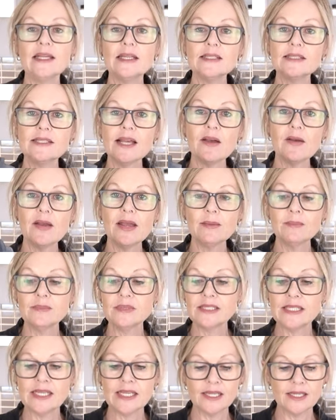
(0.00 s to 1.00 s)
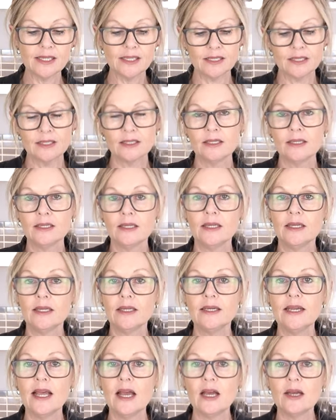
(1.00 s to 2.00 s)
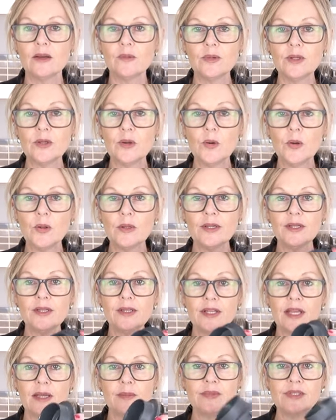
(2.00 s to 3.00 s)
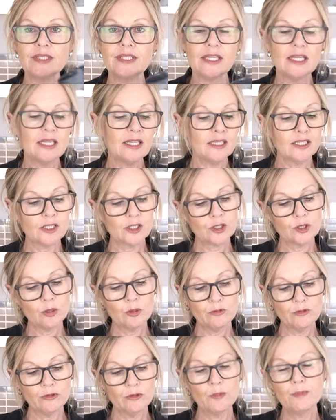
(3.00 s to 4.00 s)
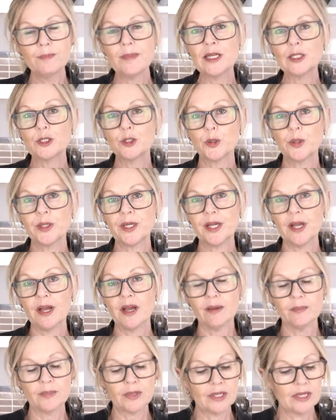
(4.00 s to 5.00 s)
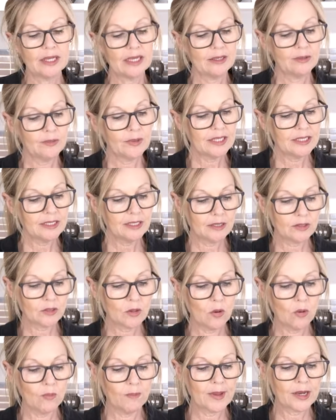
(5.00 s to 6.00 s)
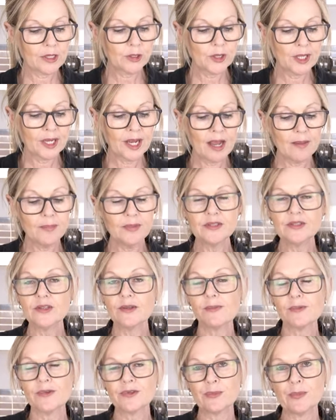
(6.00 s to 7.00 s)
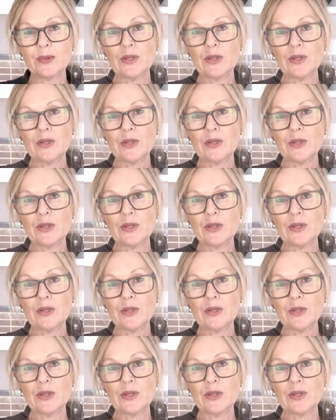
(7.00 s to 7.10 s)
here's our M C. Now, we call it the M C, short for measuring cup. The reason it's called measuring cup is it's